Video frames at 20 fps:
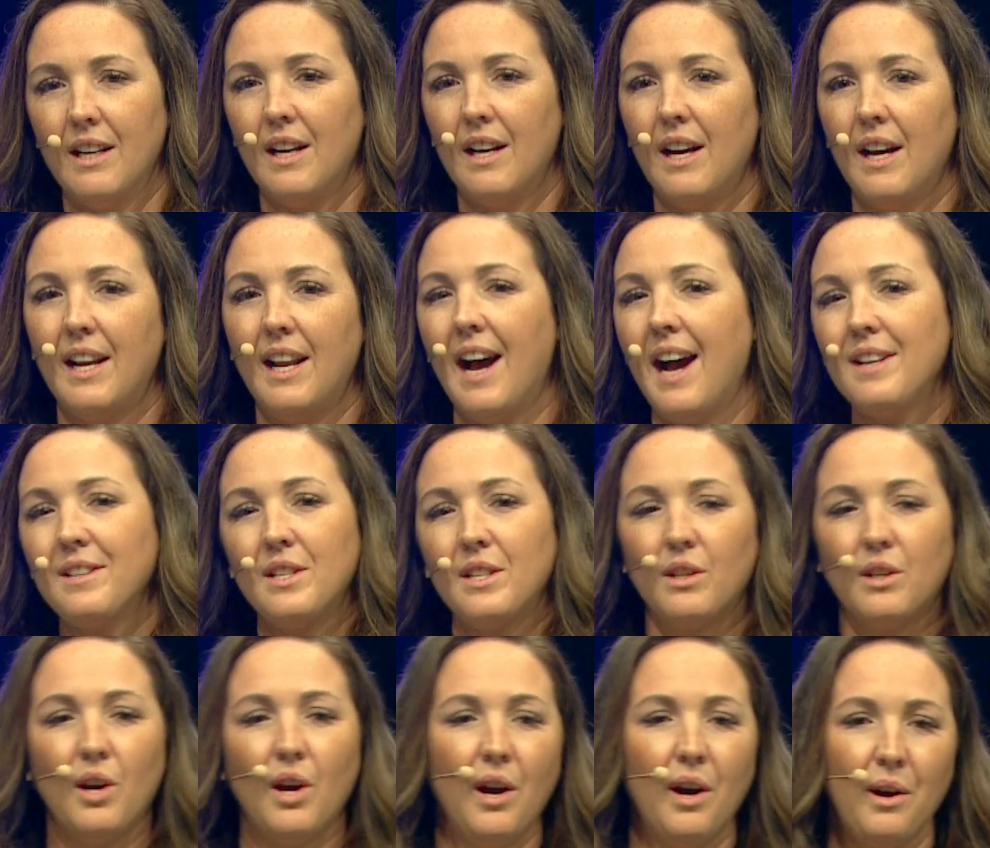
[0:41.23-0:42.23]
And it
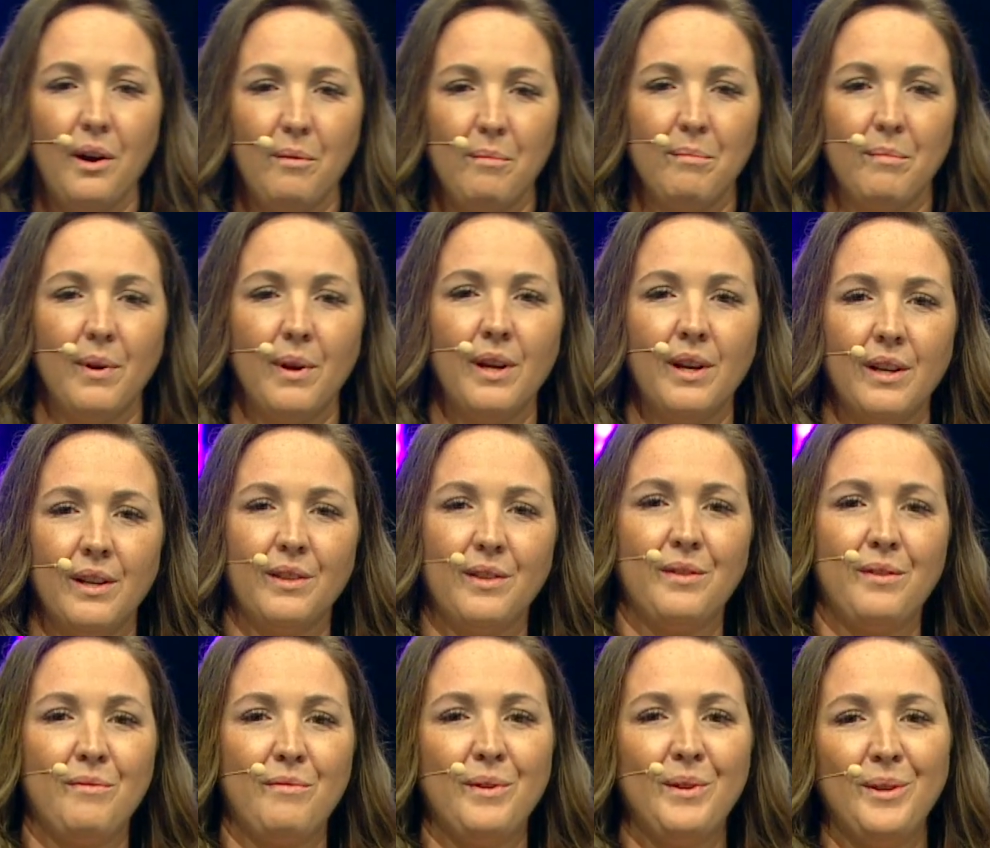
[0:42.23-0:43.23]
hasn't come
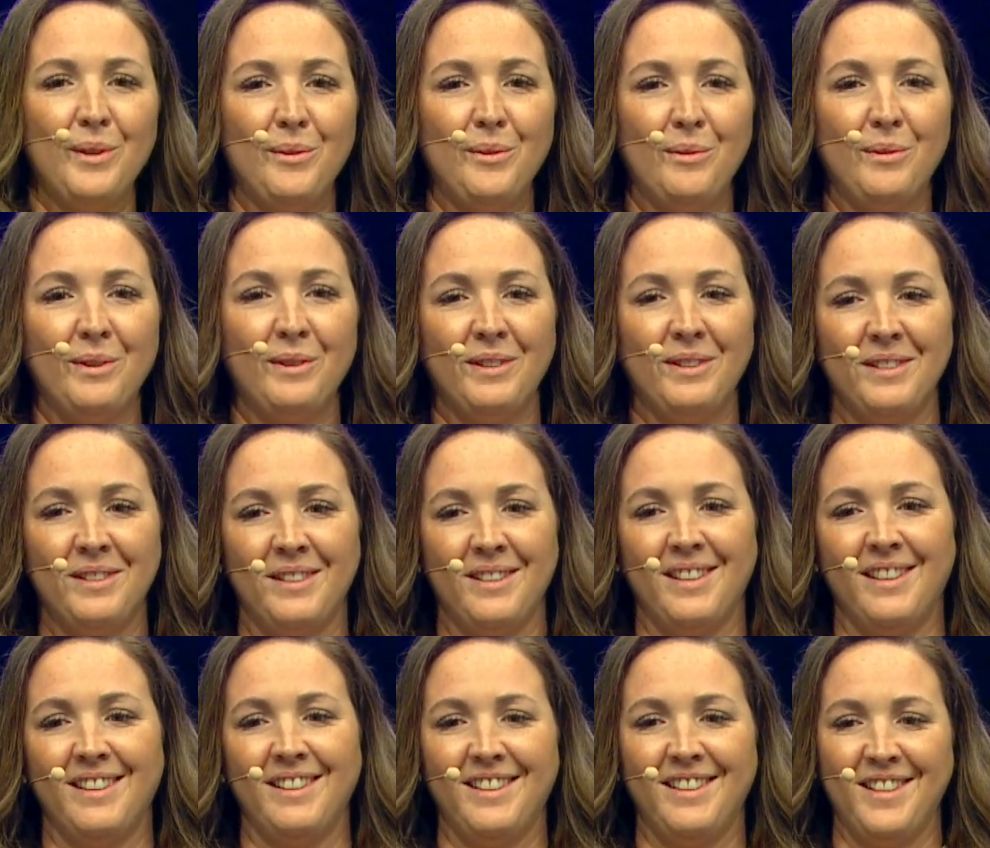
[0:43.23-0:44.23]
through
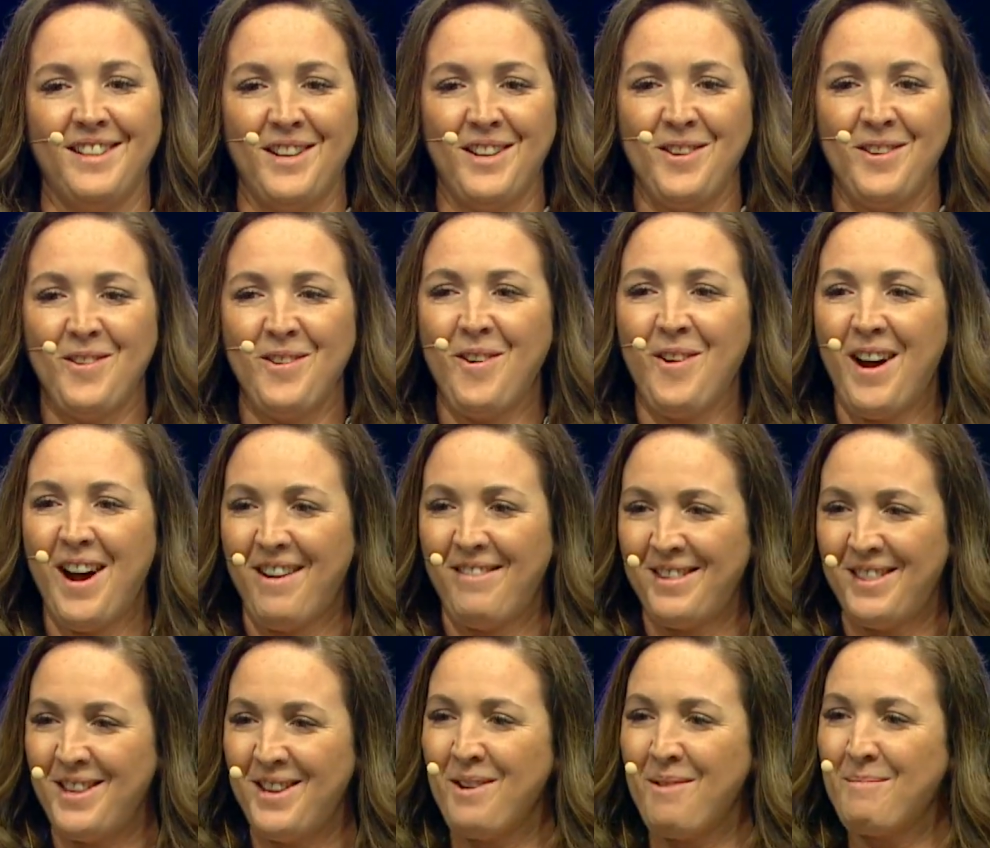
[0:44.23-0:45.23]
not
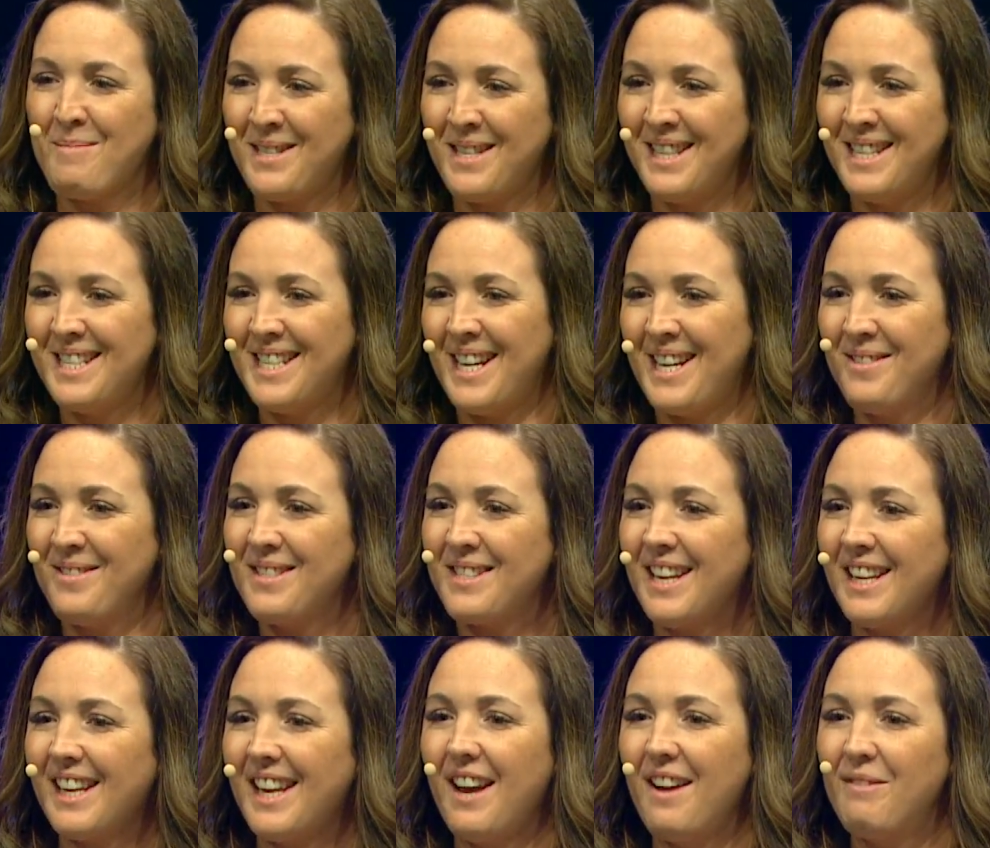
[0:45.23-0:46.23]
having the ups and the downs
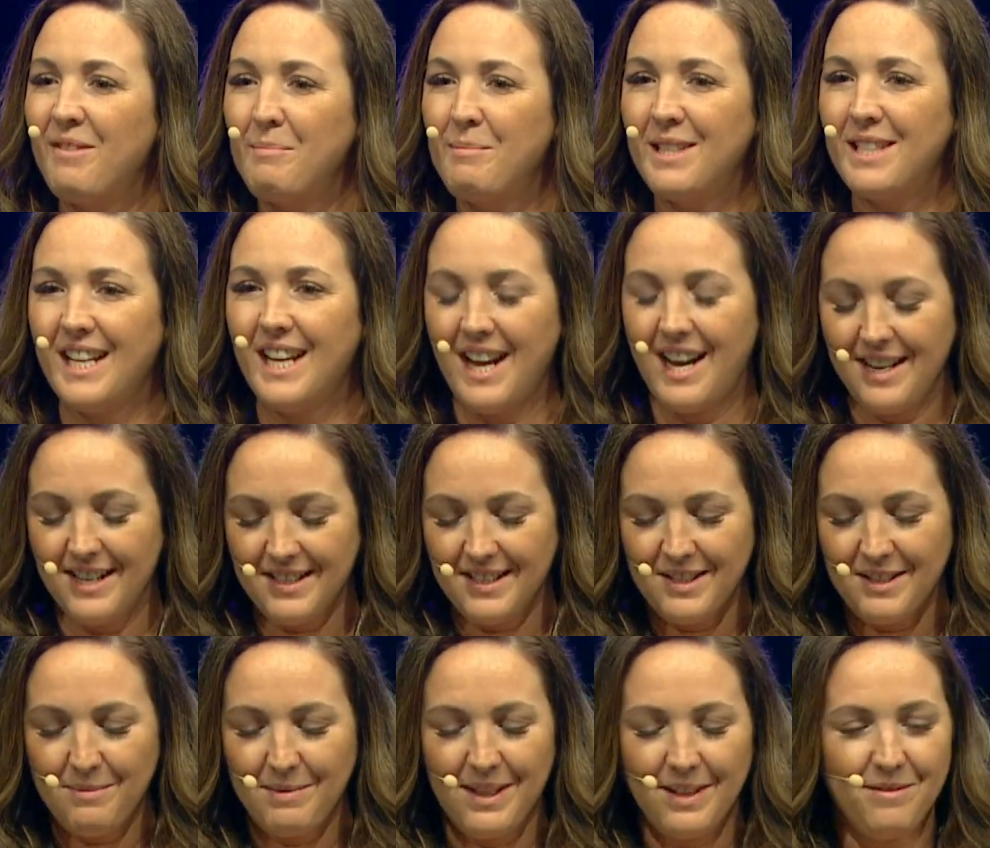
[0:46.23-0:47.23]
like everybody
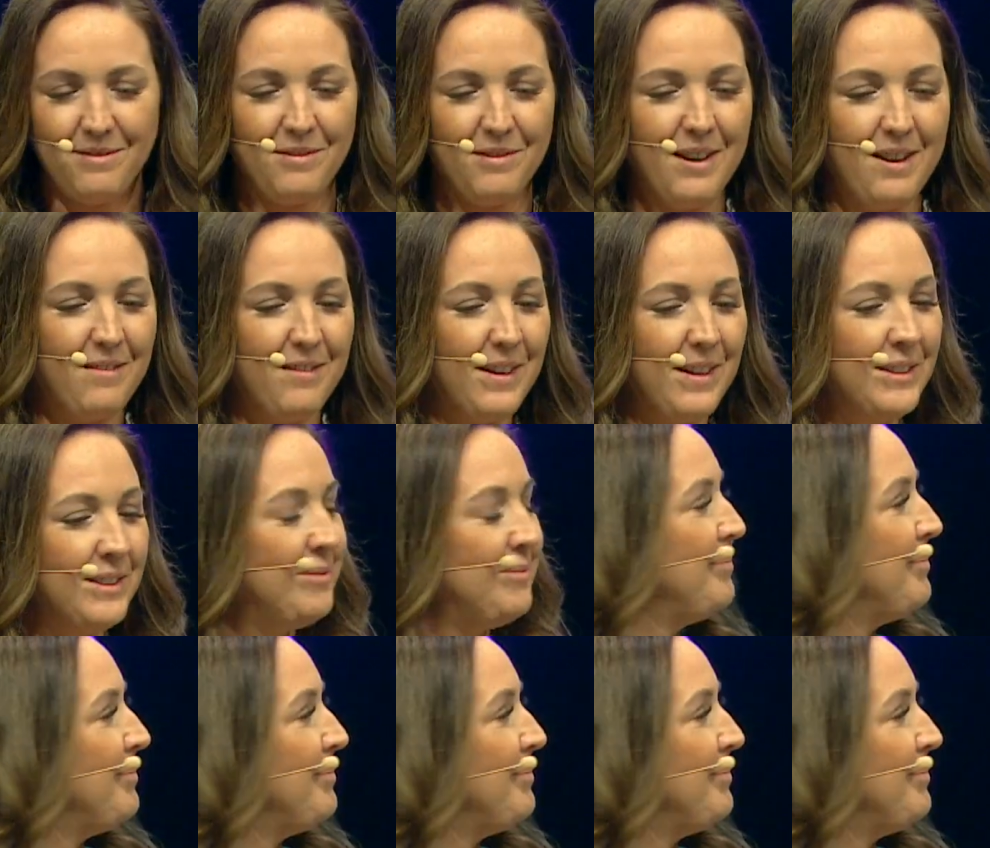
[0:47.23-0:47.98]
has within Forever.